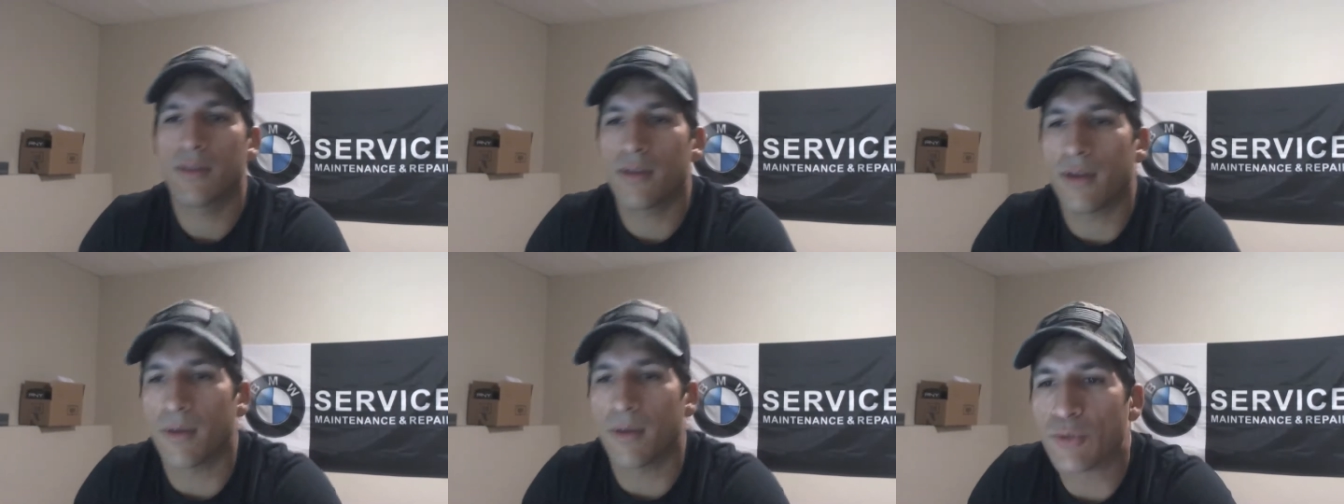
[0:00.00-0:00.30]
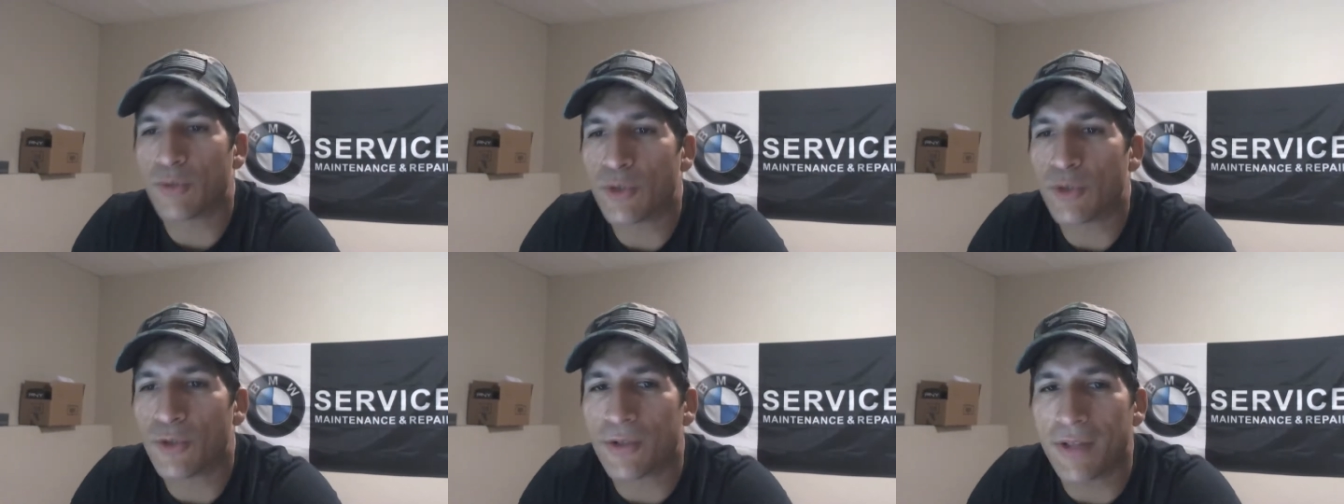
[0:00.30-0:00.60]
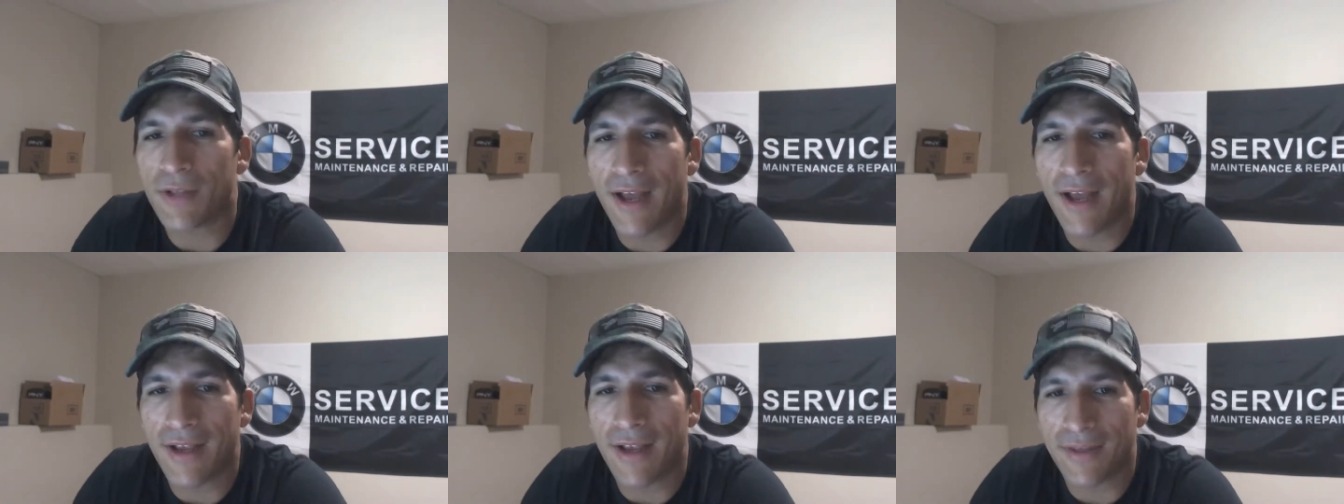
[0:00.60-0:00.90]
I'm sure it
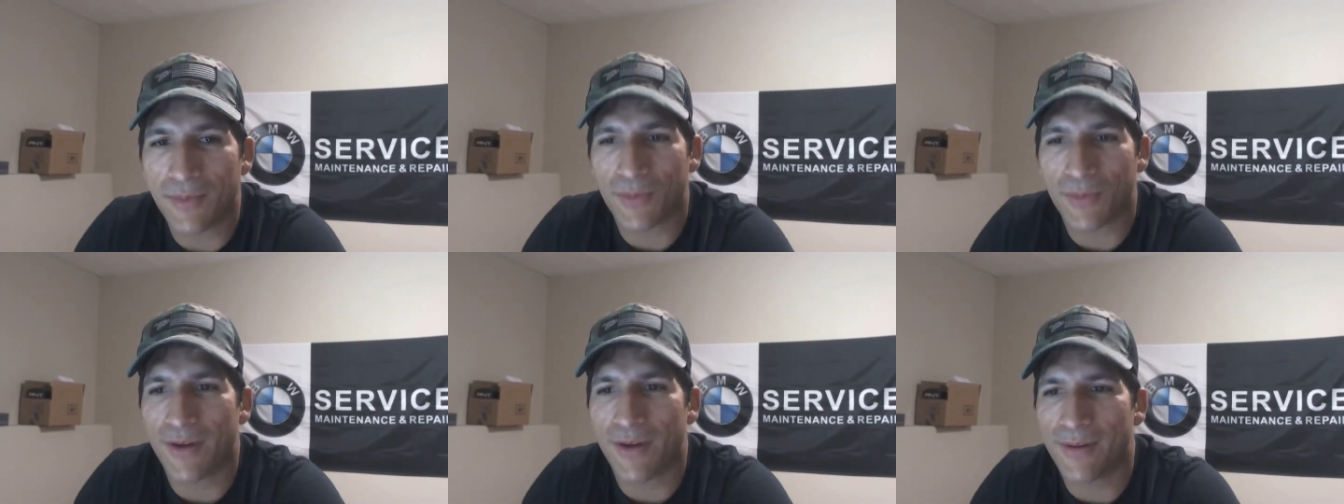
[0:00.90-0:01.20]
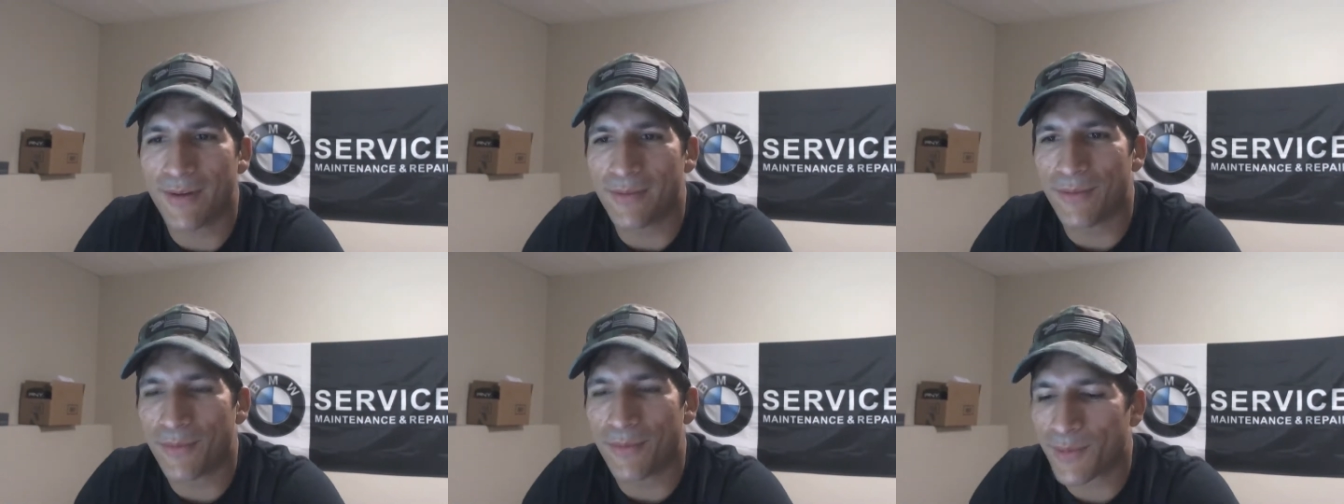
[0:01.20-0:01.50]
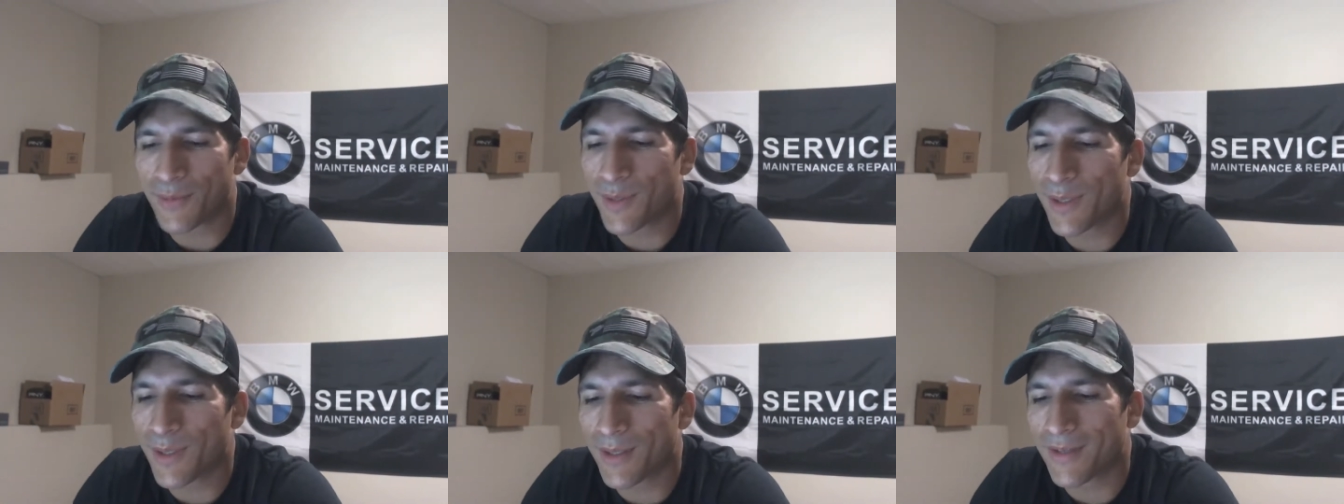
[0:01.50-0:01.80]
has
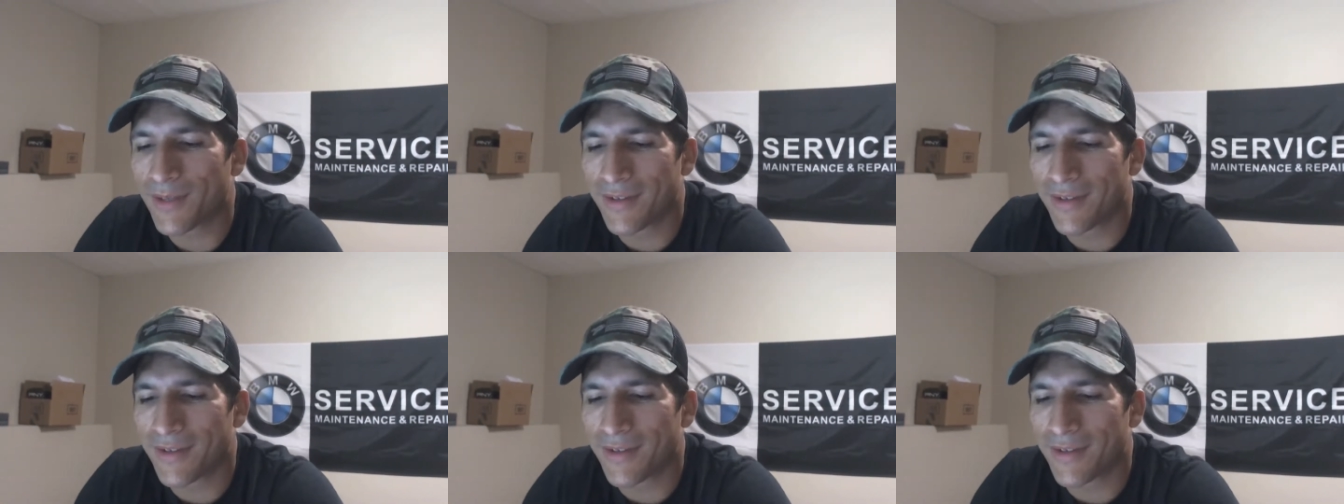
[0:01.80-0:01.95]
problems.